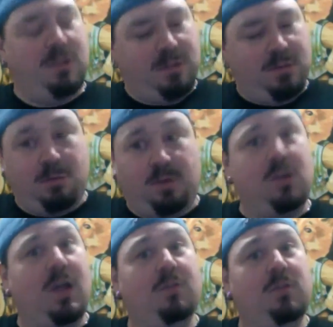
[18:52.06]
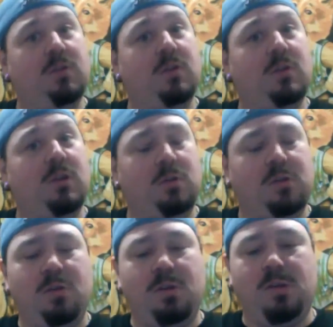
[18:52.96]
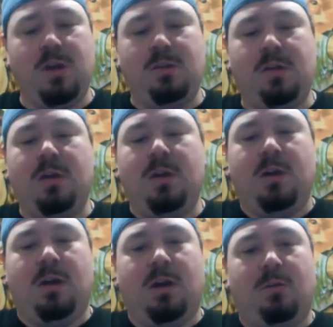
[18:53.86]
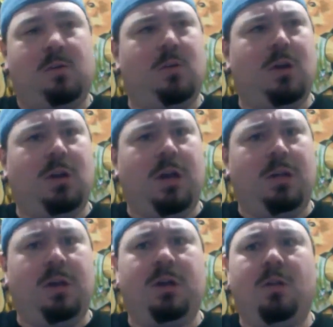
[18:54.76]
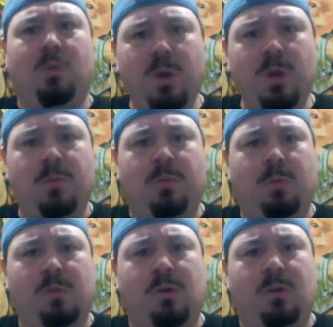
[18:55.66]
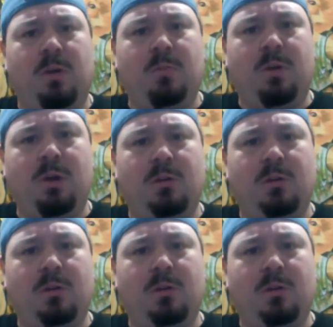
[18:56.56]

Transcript: We still haven't even started the new series yet. We've still got I think another week before we start, right, Buck?